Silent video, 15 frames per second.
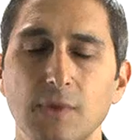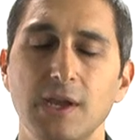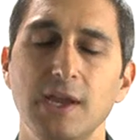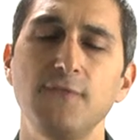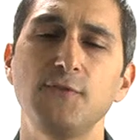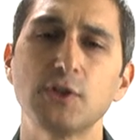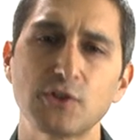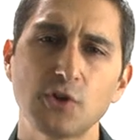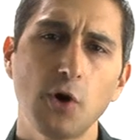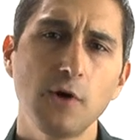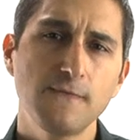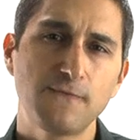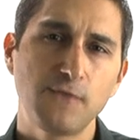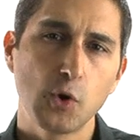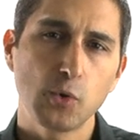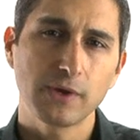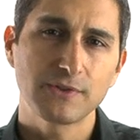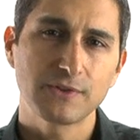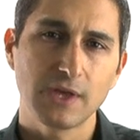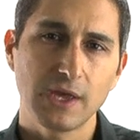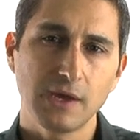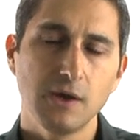If you start
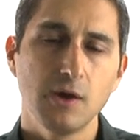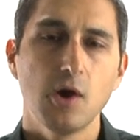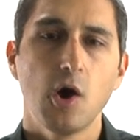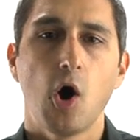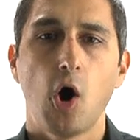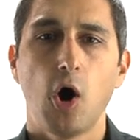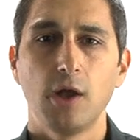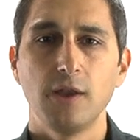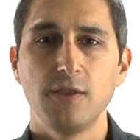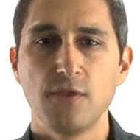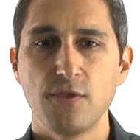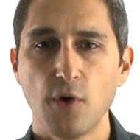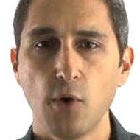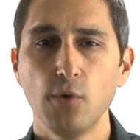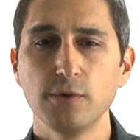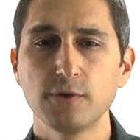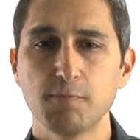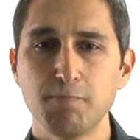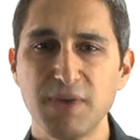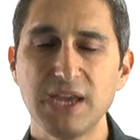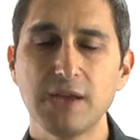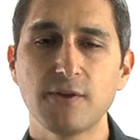focusing on those
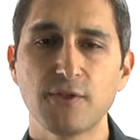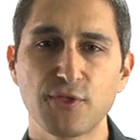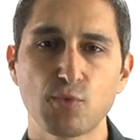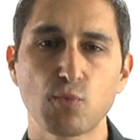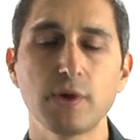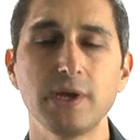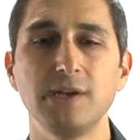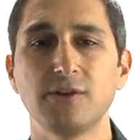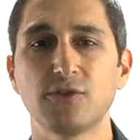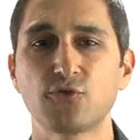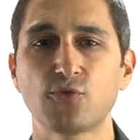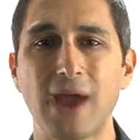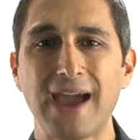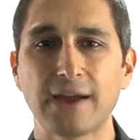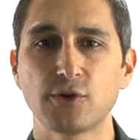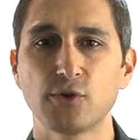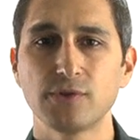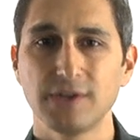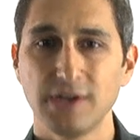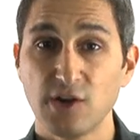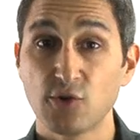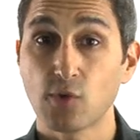big three distractors
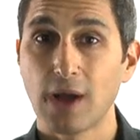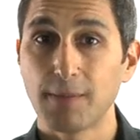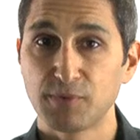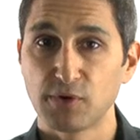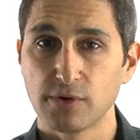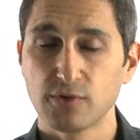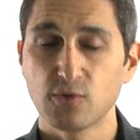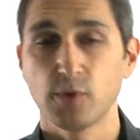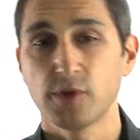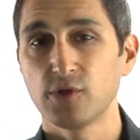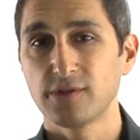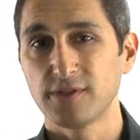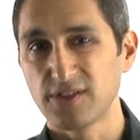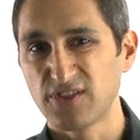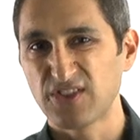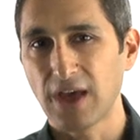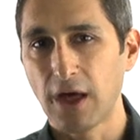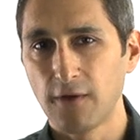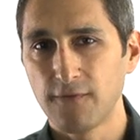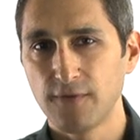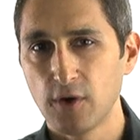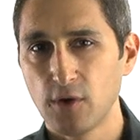and interrupters, which is the
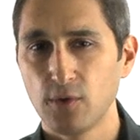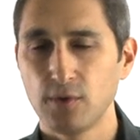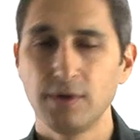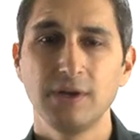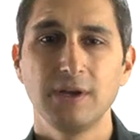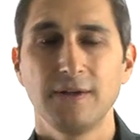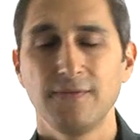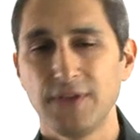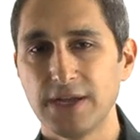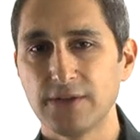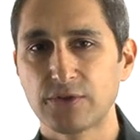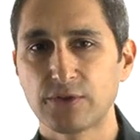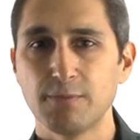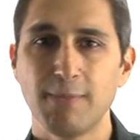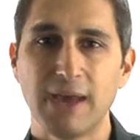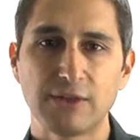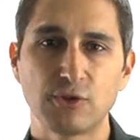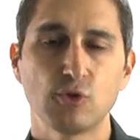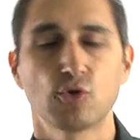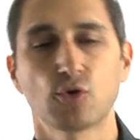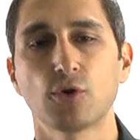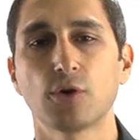cell phone, the instant
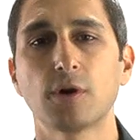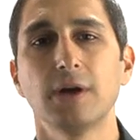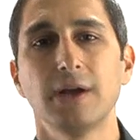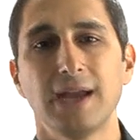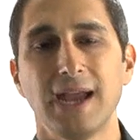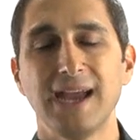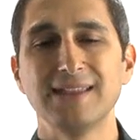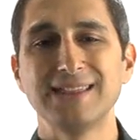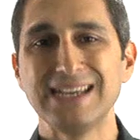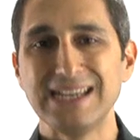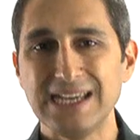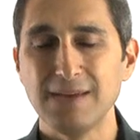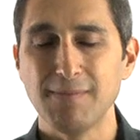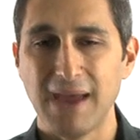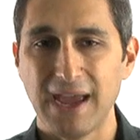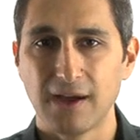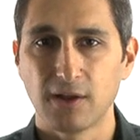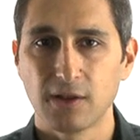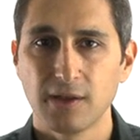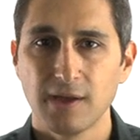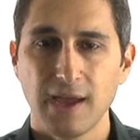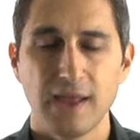messenger, and the
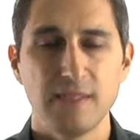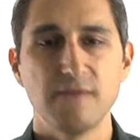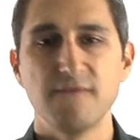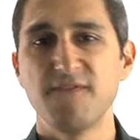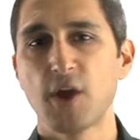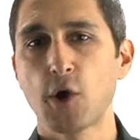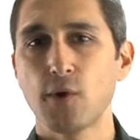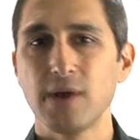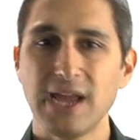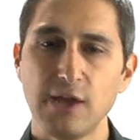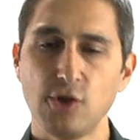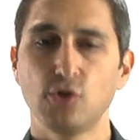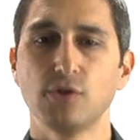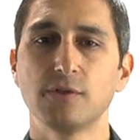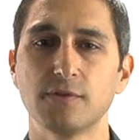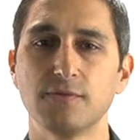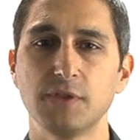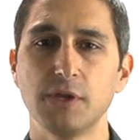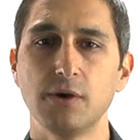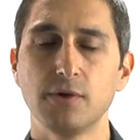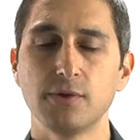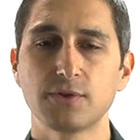email, and the variations of
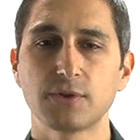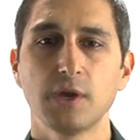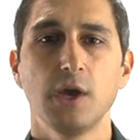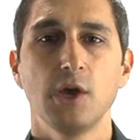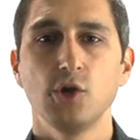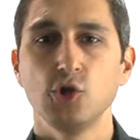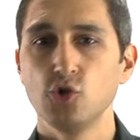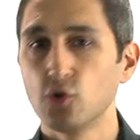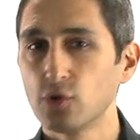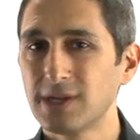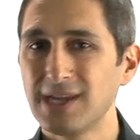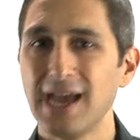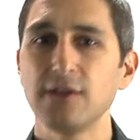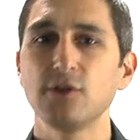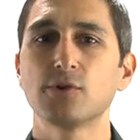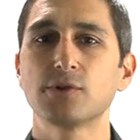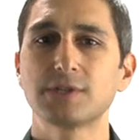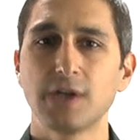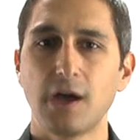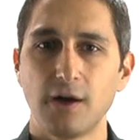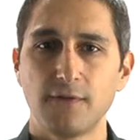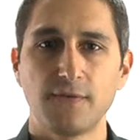those, you'll get
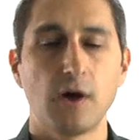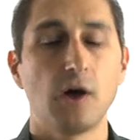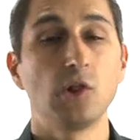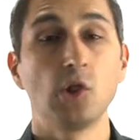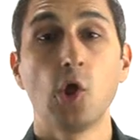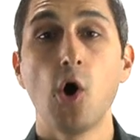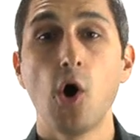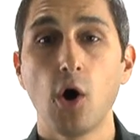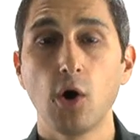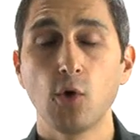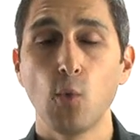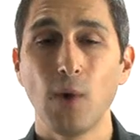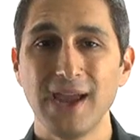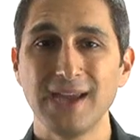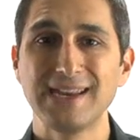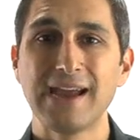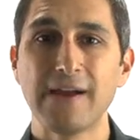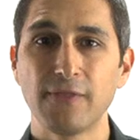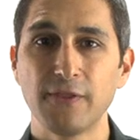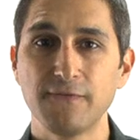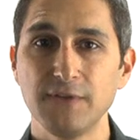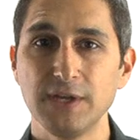yourself a long way down
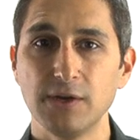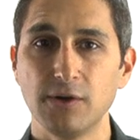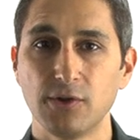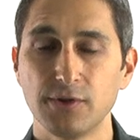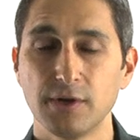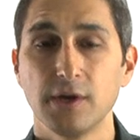the field